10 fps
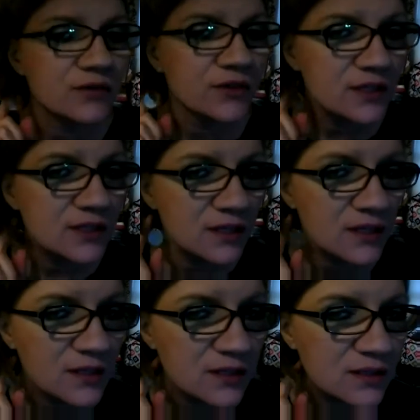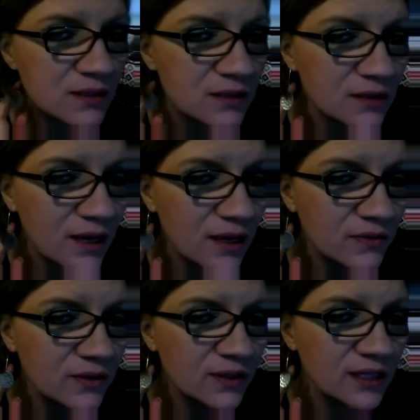know if you can see these.
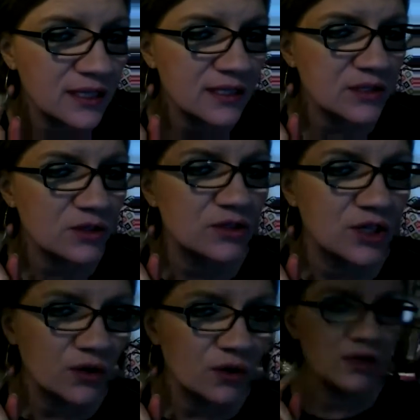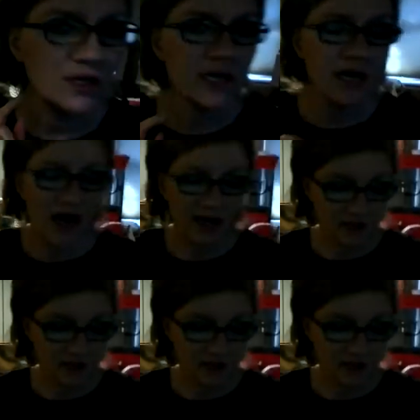Love these. These are new. I